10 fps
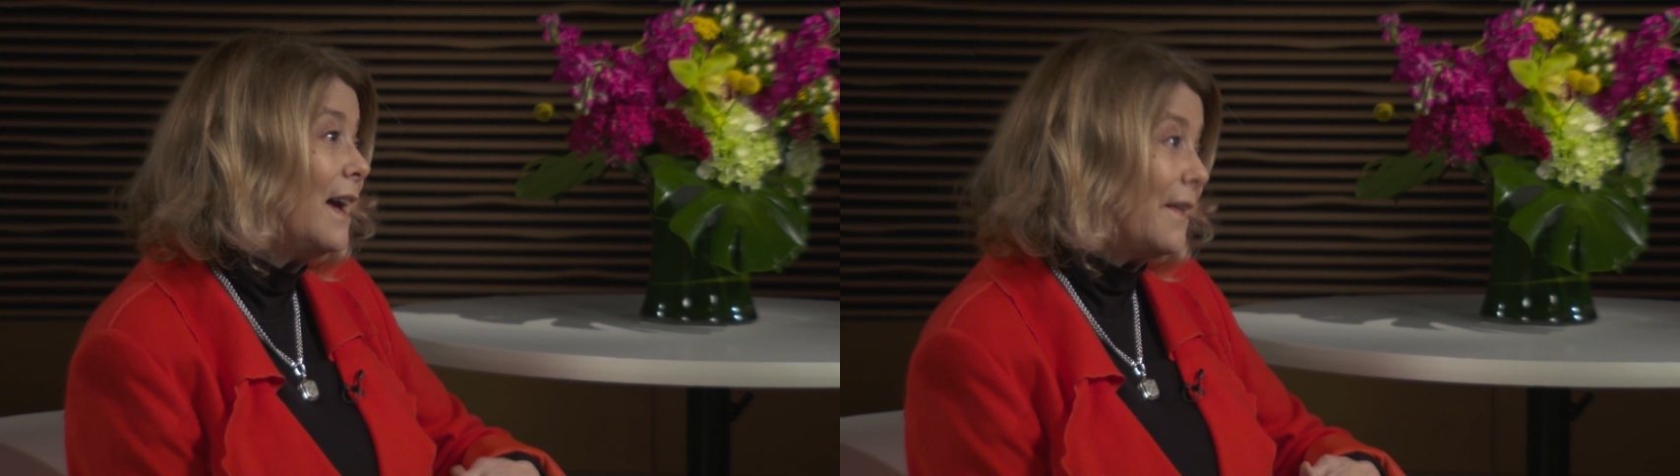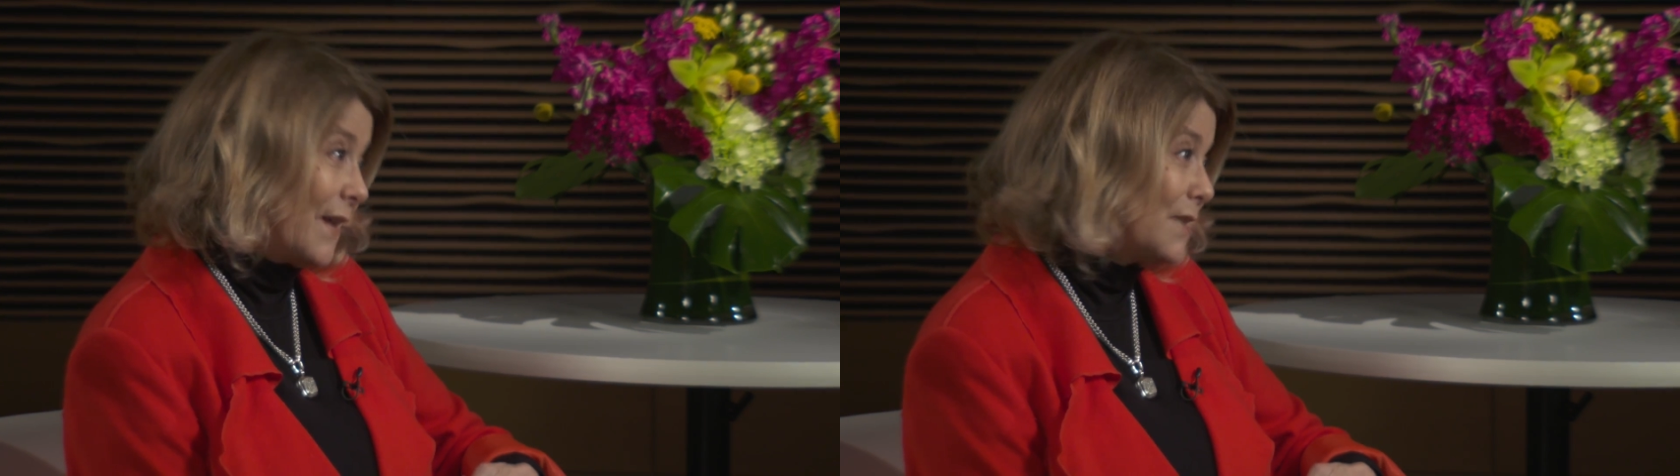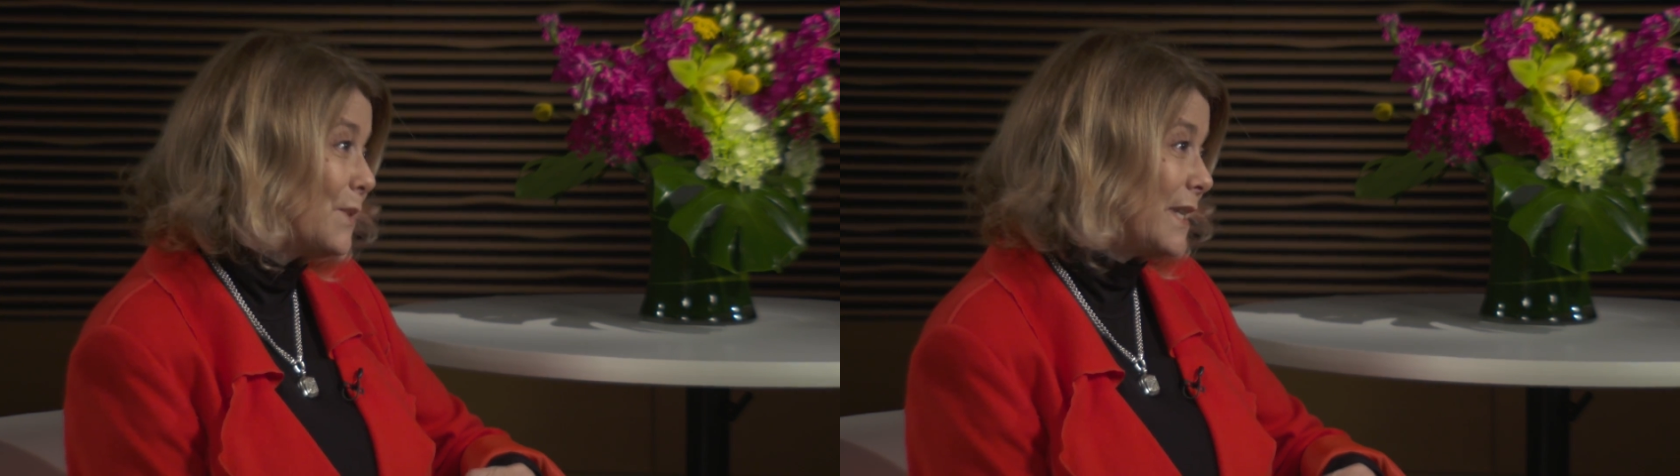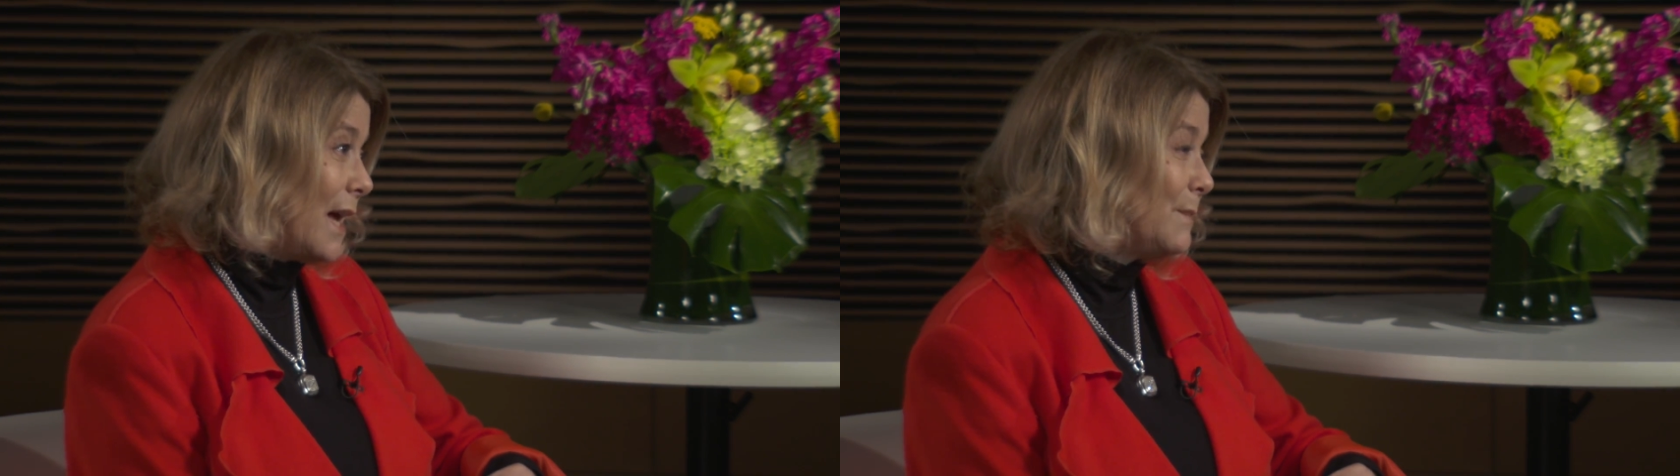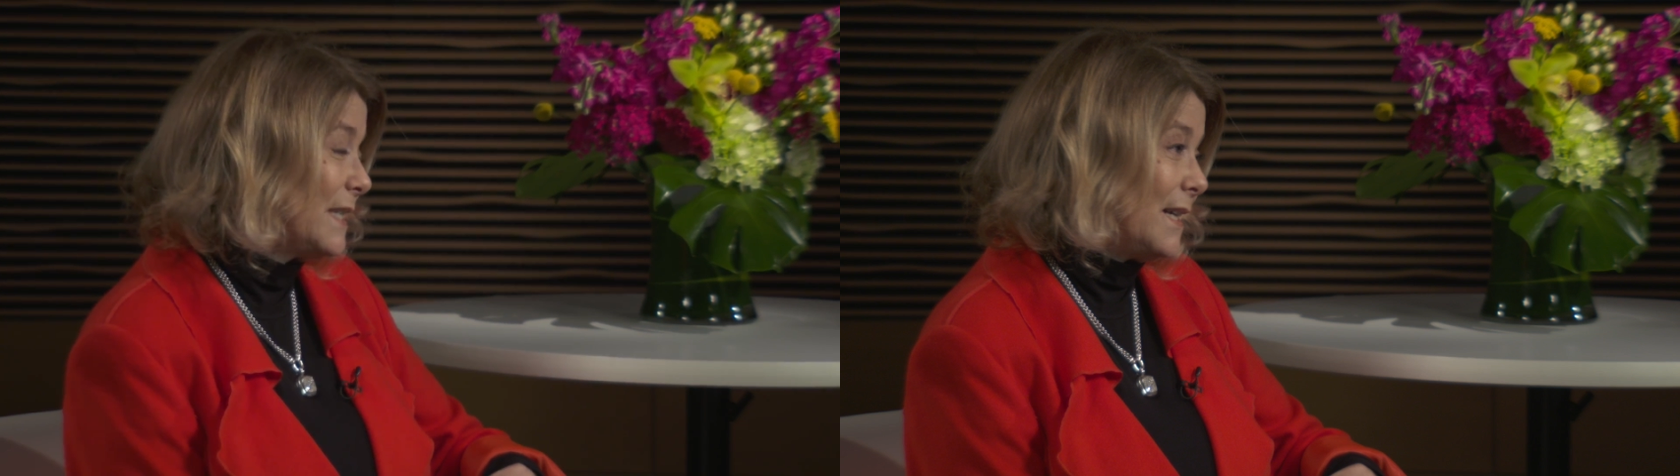And that's what
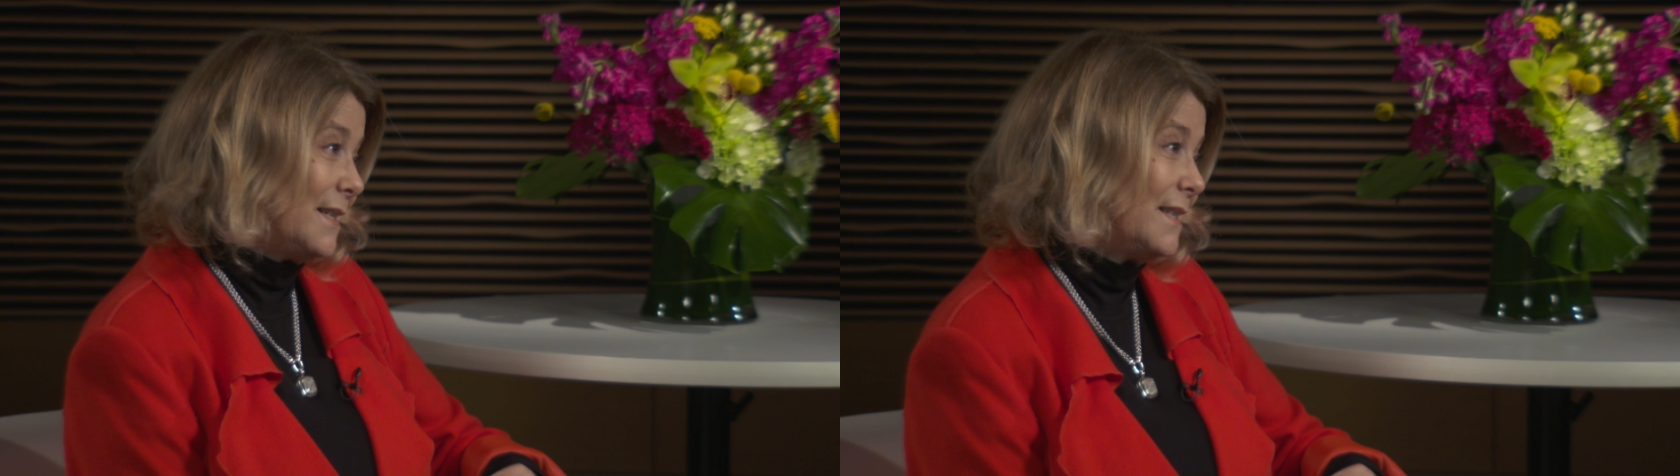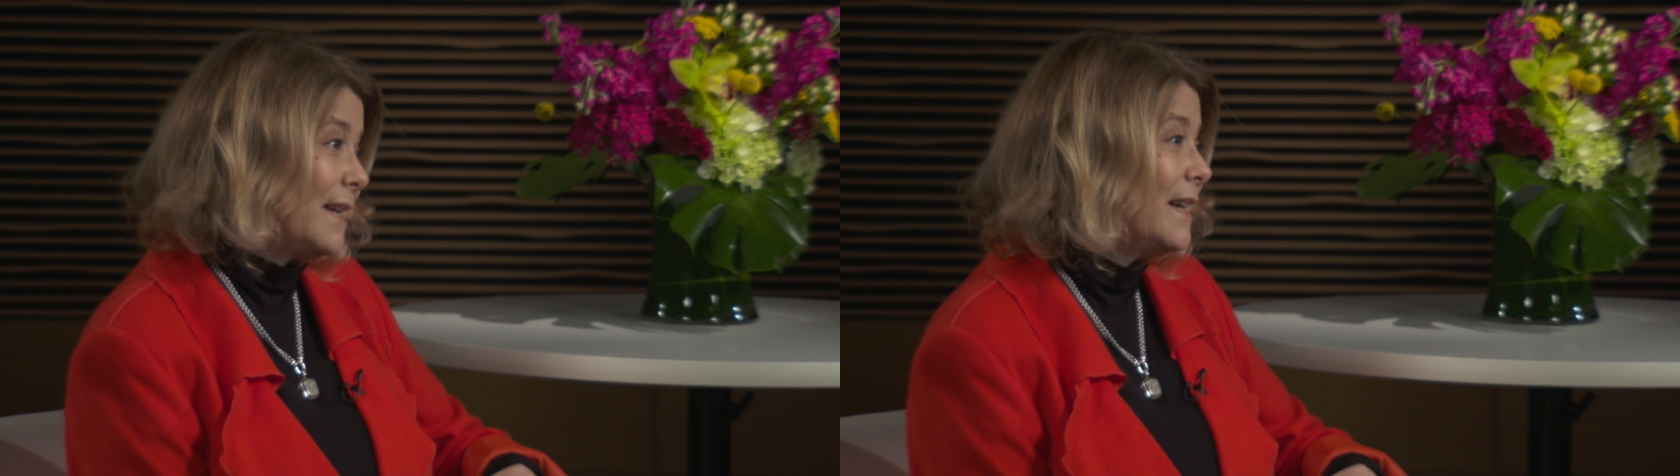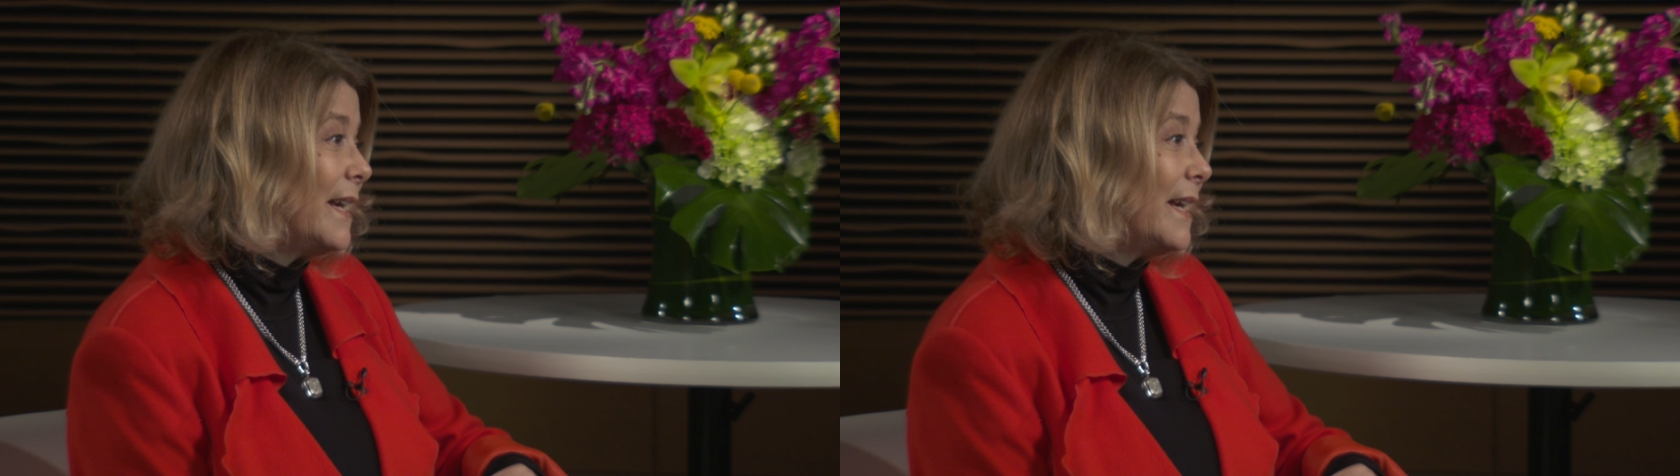NAMS does.